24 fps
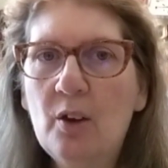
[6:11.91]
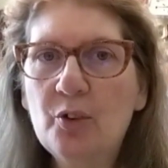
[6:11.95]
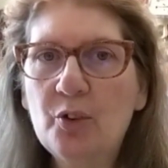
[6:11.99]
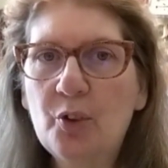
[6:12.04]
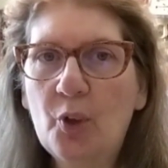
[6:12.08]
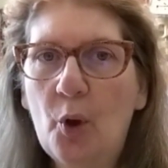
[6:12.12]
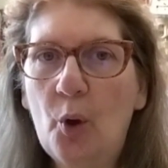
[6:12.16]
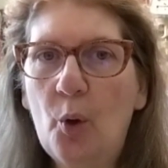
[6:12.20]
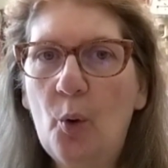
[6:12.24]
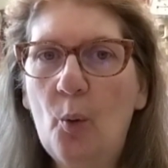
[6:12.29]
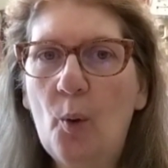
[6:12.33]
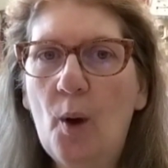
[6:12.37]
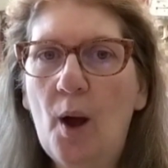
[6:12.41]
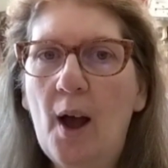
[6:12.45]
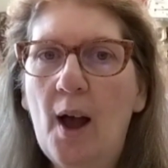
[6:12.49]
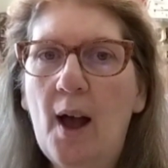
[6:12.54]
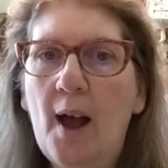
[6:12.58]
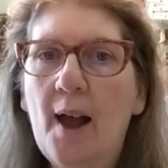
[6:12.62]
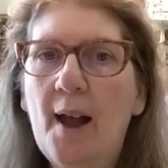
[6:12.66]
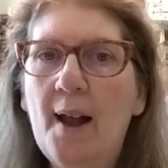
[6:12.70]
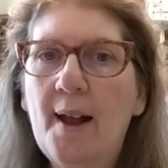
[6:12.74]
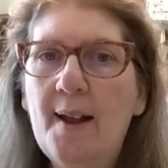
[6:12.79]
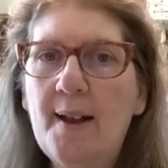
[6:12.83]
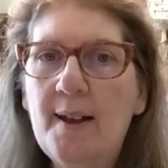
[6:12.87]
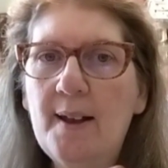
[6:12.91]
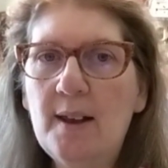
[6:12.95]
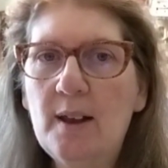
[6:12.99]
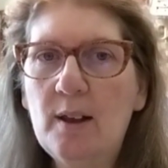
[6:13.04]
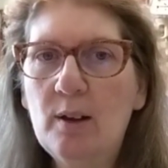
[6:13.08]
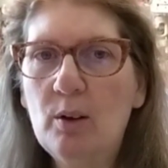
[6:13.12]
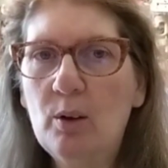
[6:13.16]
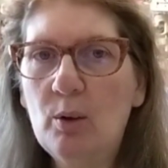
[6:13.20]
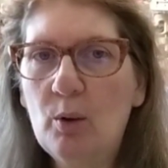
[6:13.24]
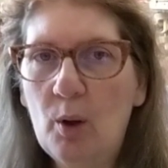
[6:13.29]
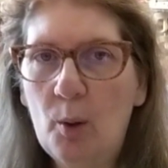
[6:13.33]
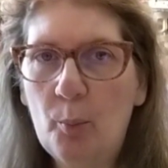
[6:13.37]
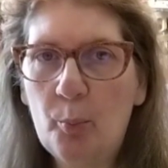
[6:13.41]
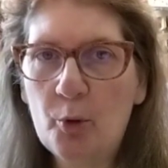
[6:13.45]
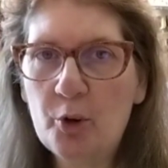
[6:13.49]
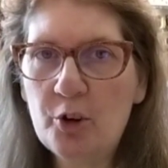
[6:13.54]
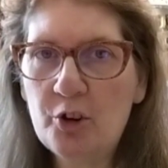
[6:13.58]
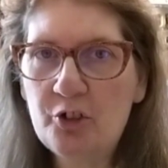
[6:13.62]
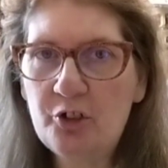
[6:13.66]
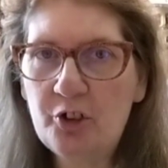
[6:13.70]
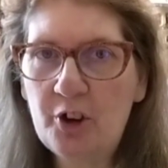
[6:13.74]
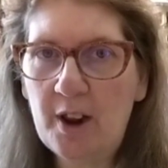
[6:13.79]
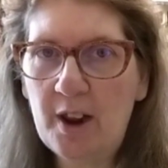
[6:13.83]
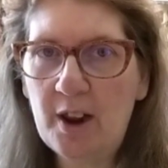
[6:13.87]
So I
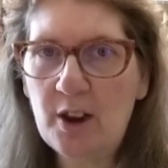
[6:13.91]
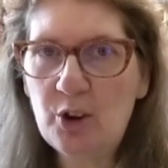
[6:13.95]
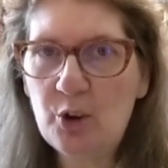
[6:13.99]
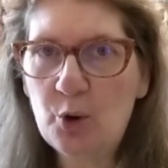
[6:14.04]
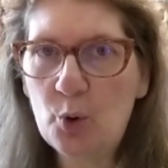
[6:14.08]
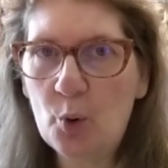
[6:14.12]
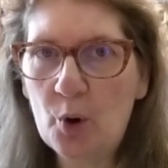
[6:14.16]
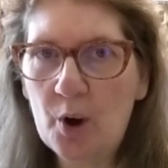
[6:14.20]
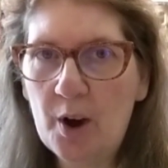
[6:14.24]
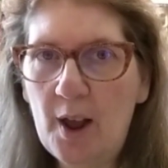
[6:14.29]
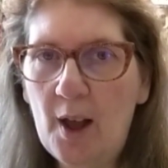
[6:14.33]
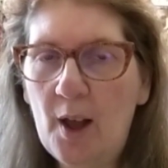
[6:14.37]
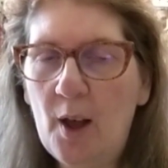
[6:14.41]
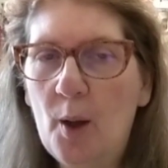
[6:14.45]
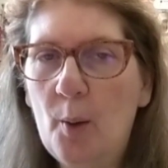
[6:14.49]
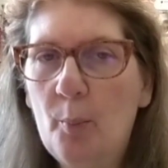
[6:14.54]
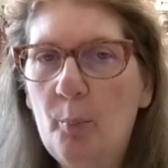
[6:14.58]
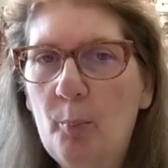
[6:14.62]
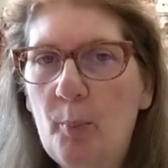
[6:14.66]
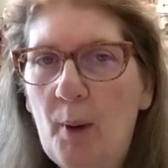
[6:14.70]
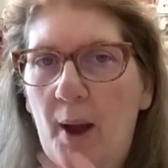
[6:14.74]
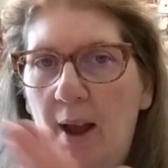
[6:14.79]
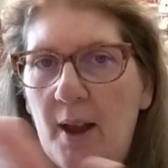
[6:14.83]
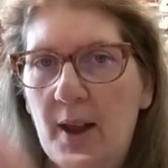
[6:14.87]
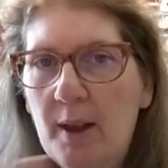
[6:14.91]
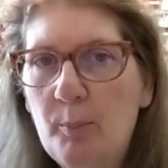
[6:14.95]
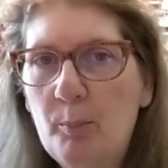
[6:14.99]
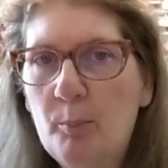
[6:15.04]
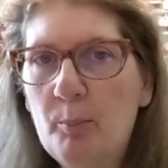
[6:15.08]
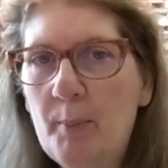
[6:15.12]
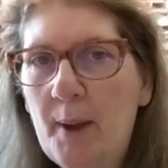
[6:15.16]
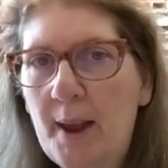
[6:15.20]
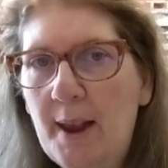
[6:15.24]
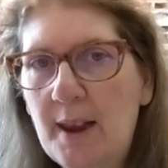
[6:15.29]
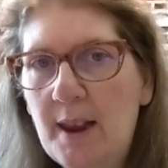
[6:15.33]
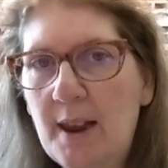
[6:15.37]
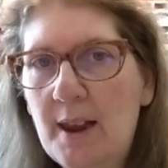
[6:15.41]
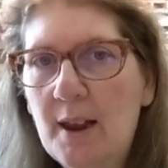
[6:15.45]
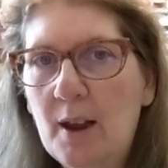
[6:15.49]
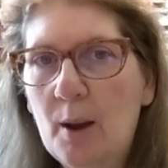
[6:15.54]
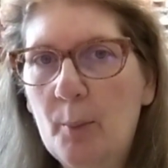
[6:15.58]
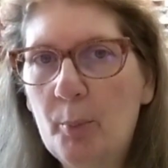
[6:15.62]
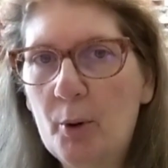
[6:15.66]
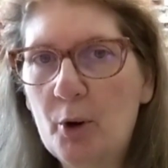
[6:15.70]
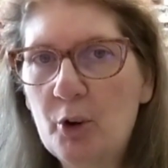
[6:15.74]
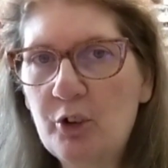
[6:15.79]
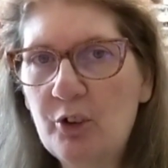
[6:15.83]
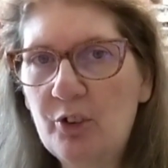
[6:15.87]
appreciate your help by making
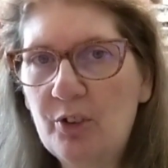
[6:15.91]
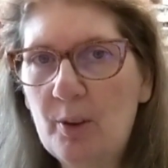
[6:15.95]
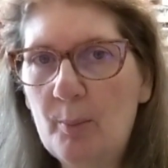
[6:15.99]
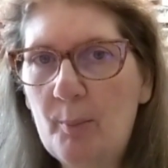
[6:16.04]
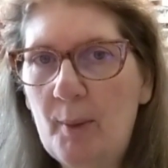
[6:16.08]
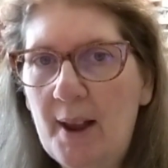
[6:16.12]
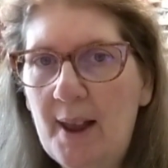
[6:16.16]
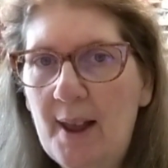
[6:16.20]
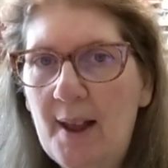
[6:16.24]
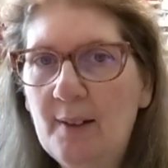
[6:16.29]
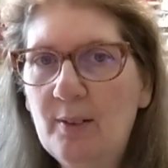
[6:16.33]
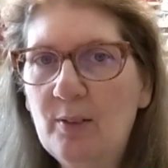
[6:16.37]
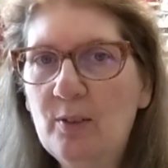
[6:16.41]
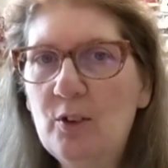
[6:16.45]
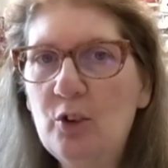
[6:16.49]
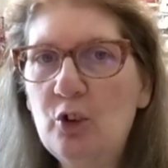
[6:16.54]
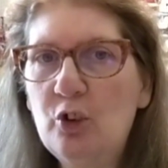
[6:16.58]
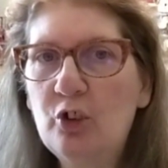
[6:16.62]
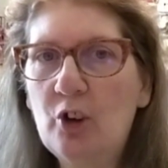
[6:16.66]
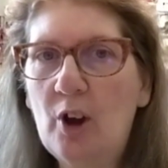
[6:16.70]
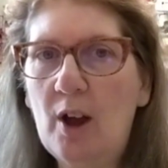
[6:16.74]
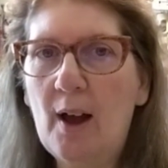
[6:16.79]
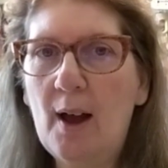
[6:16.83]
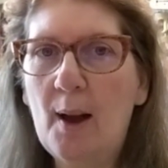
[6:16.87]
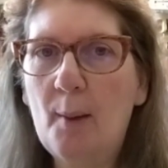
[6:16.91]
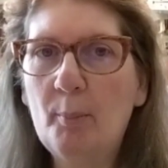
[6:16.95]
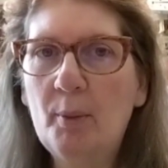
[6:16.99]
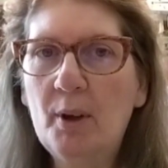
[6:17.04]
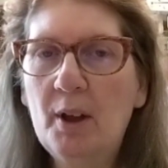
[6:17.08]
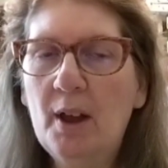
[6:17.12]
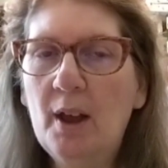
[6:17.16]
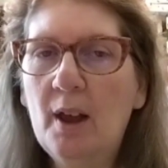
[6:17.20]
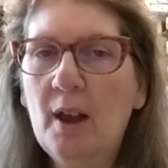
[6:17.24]
a purchase in my Etsy shop